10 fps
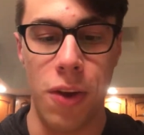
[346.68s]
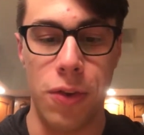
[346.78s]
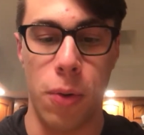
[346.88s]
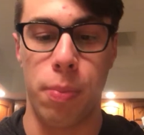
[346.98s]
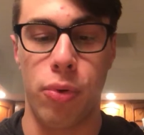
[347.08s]

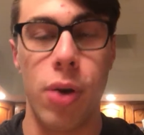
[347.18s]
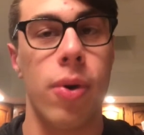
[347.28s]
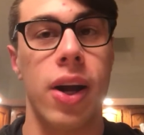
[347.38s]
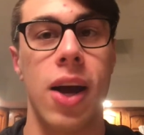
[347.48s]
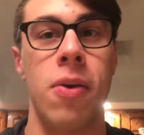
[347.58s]
So
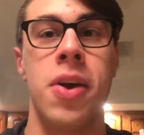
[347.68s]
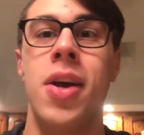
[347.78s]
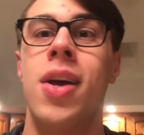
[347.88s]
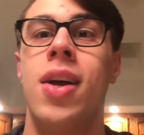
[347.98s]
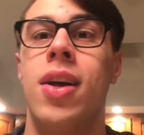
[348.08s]
pre-workout,
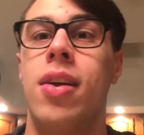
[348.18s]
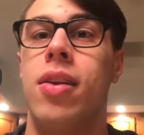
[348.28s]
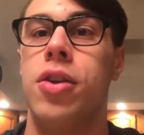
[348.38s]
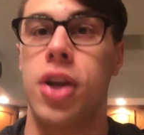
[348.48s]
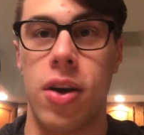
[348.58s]

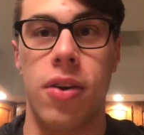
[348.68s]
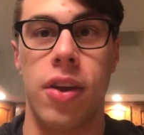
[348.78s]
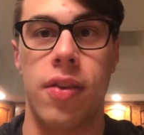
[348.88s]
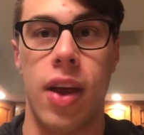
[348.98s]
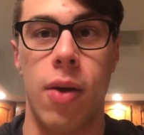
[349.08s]

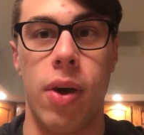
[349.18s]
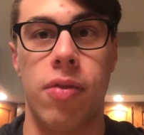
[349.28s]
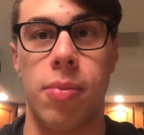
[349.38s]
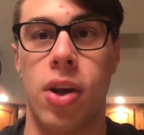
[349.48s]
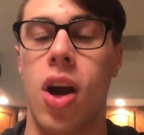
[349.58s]
generally stay away
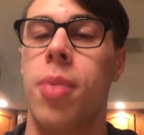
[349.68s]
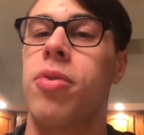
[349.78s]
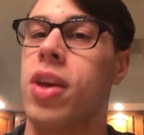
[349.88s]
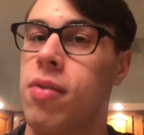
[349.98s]
from the carbs,